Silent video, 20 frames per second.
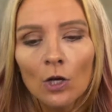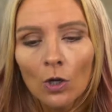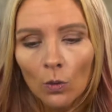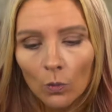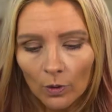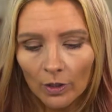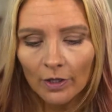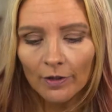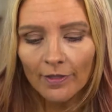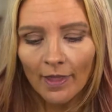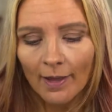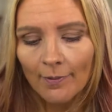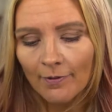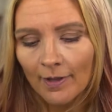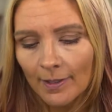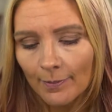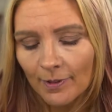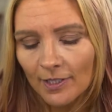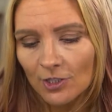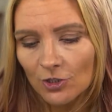Well, that
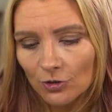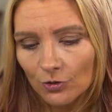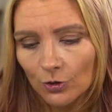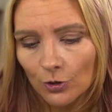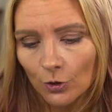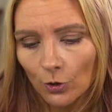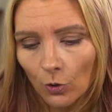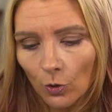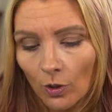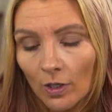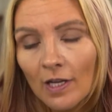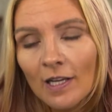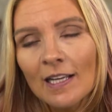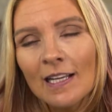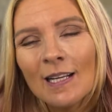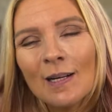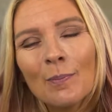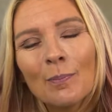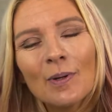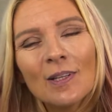may be true,
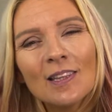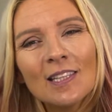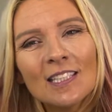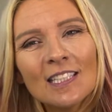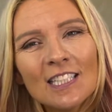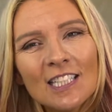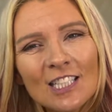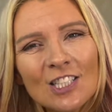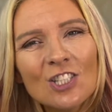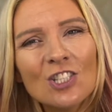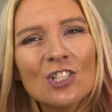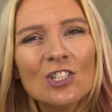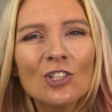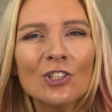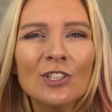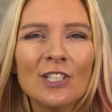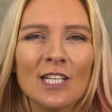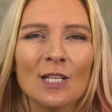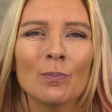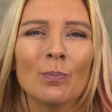but the
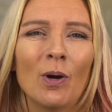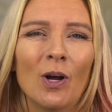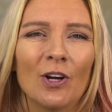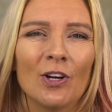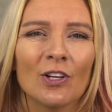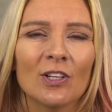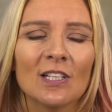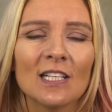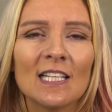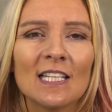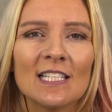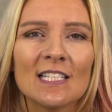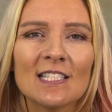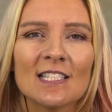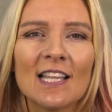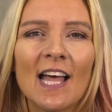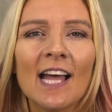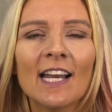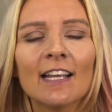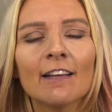concerning part is
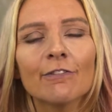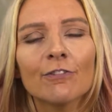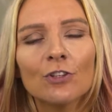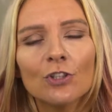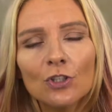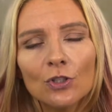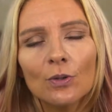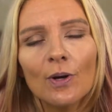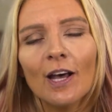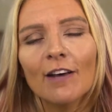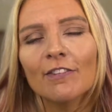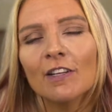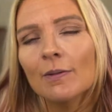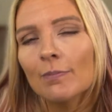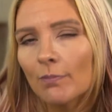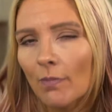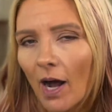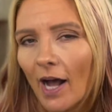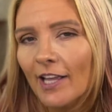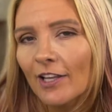that if you have a
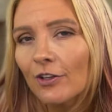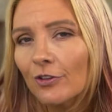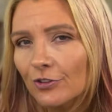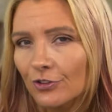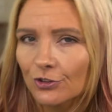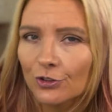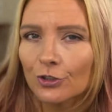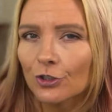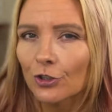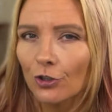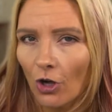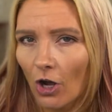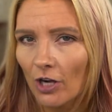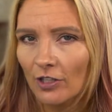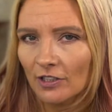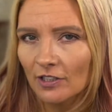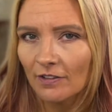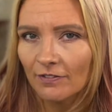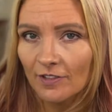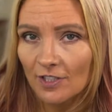mild
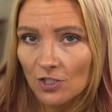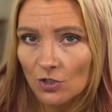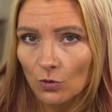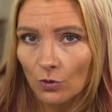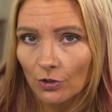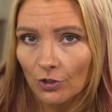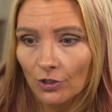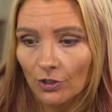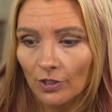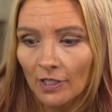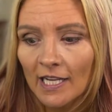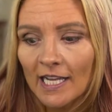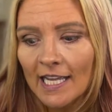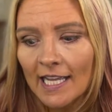neurocognitive disorder,